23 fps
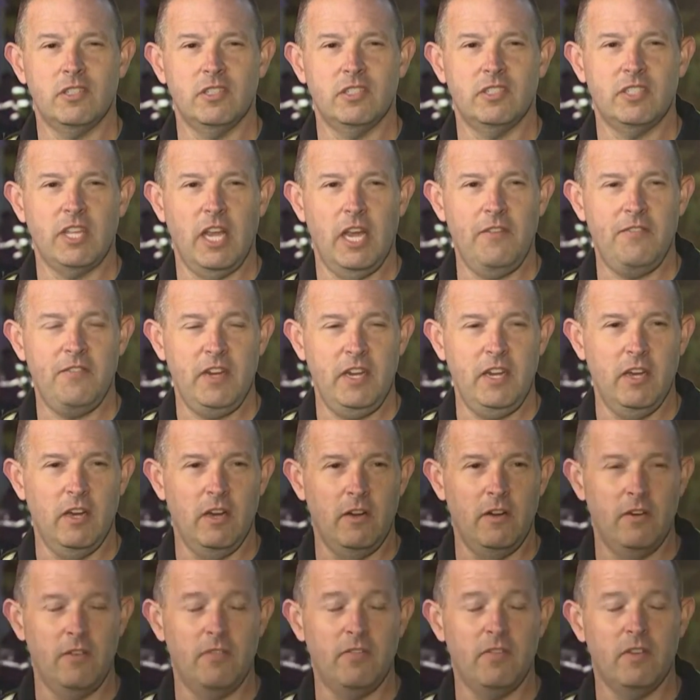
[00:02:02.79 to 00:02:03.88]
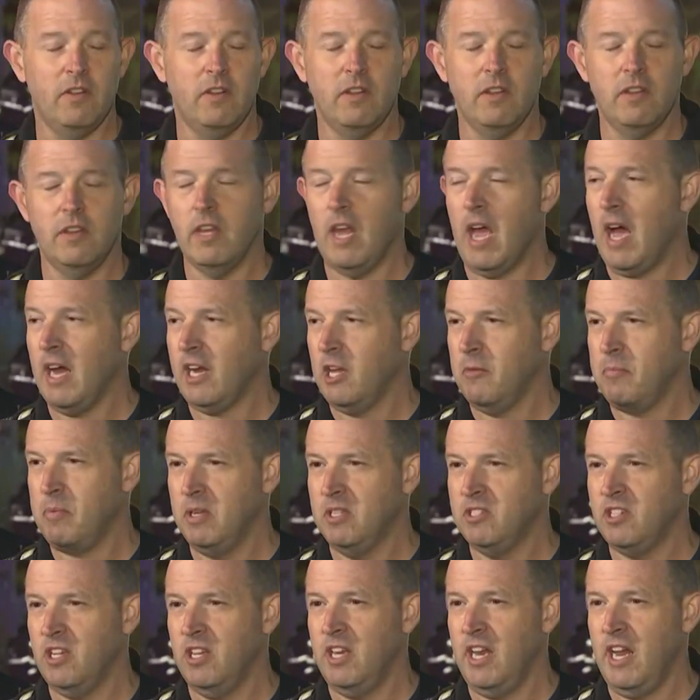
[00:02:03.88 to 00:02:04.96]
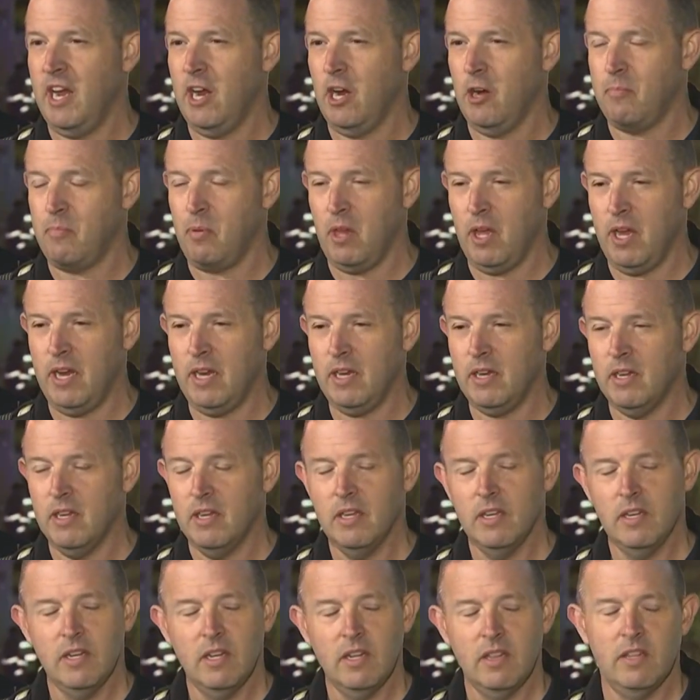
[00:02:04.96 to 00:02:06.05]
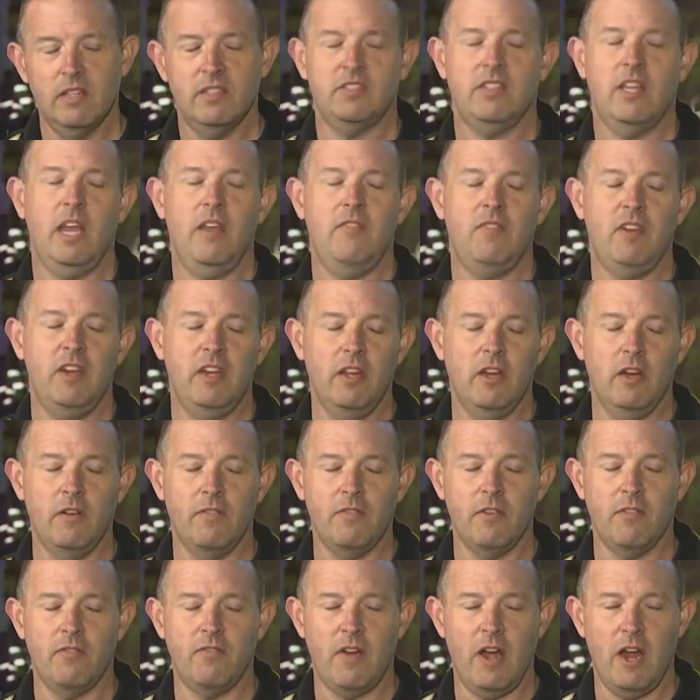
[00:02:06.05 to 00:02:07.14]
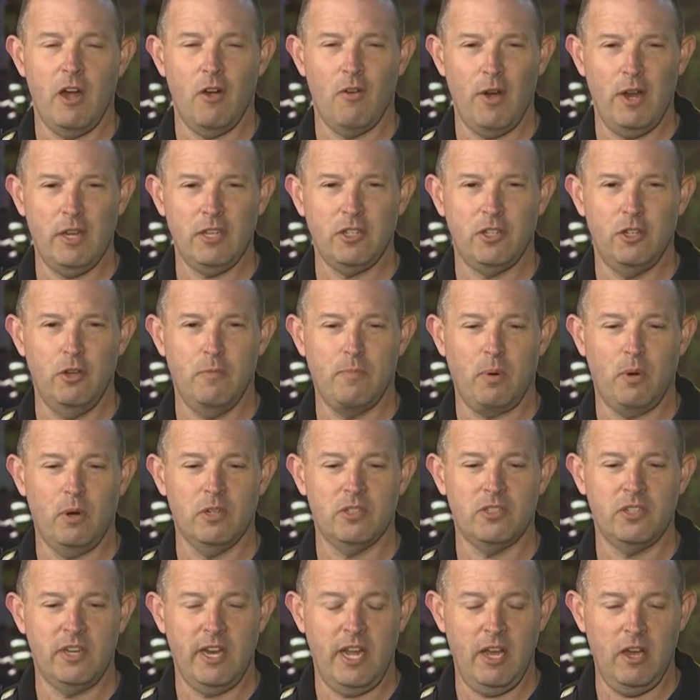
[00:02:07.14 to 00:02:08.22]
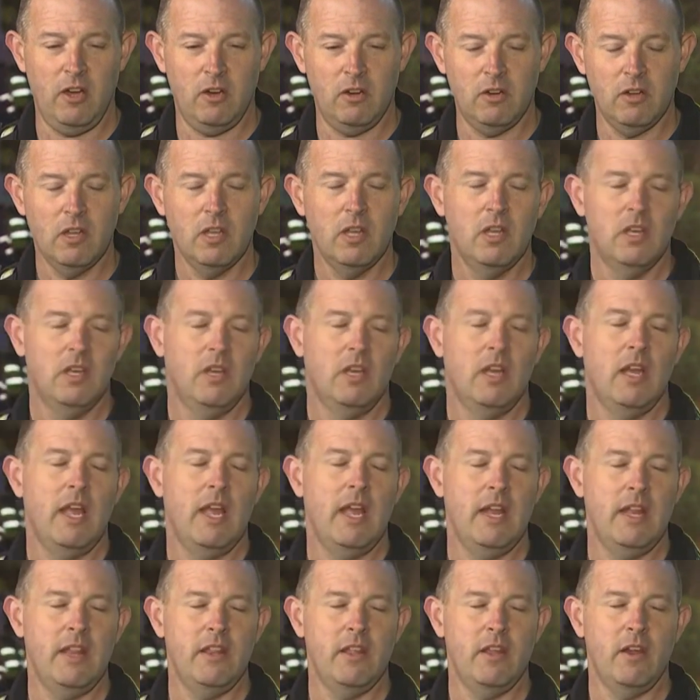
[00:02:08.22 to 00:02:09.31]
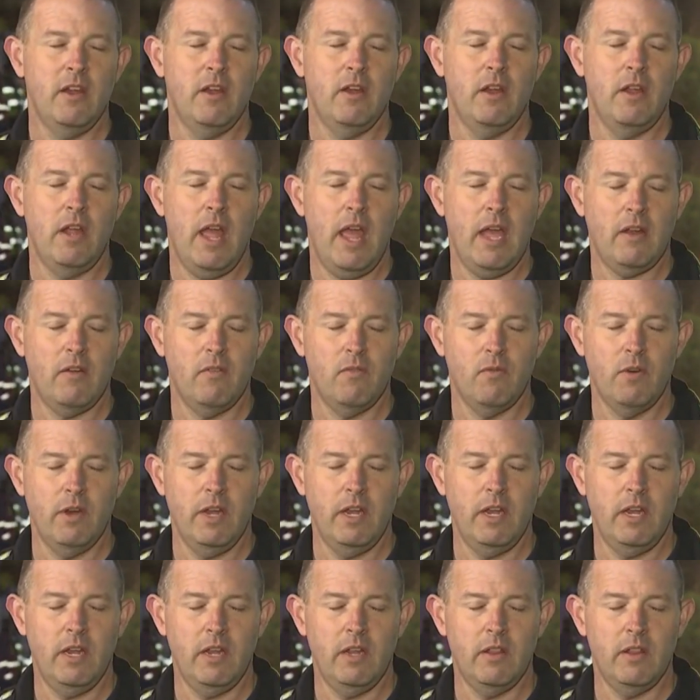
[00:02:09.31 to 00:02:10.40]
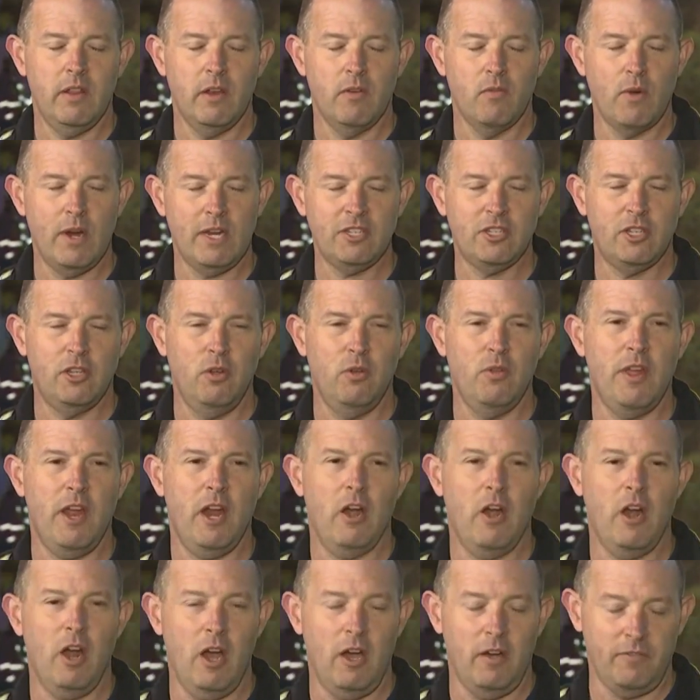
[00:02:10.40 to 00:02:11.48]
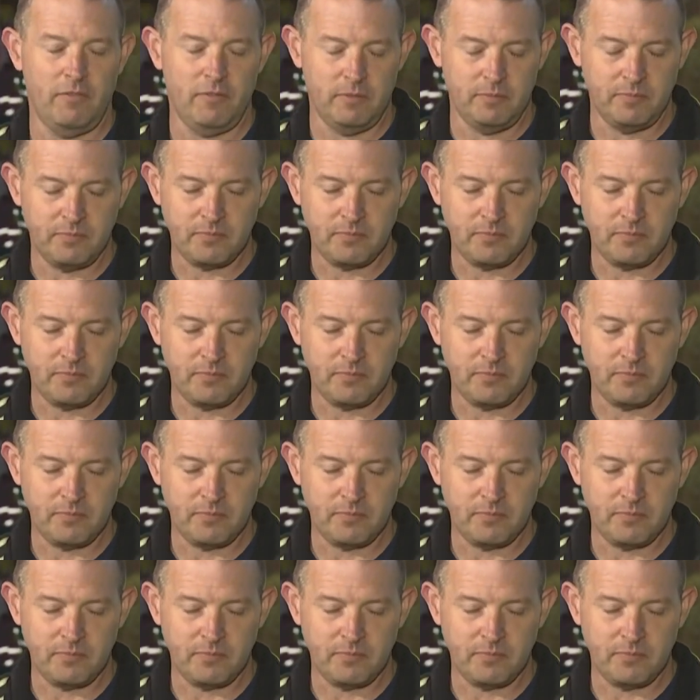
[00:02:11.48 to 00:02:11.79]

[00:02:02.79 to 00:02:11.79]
safety of the occupants in the airplane, the safety of the fire rescue personnel, and the, eh, the rescue thereof.